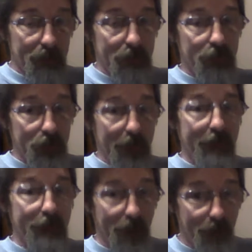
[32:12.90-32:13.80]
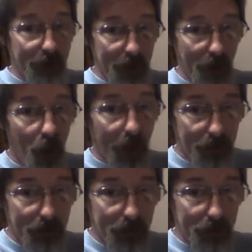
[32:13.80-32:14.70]
to get something
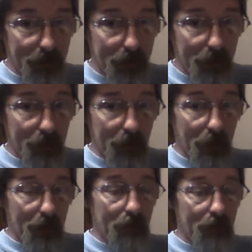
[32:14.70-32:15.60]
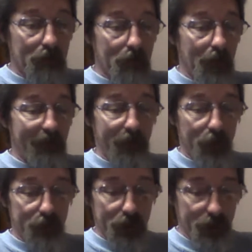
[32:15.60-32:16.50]
going. If
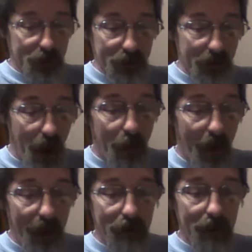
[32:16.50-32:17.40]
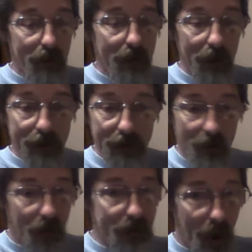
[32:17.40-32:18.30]
you're just a stockpiler, then
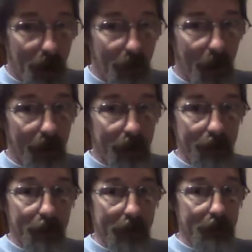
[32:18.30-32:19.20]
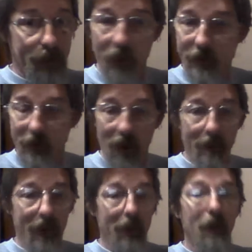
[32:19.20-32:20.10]
start stockpiling because what's
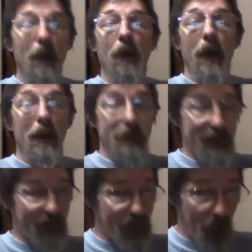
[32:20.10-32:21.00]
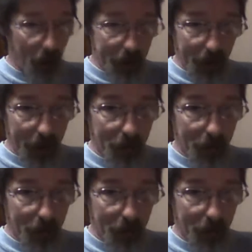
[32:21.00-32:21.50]
coming is frightening.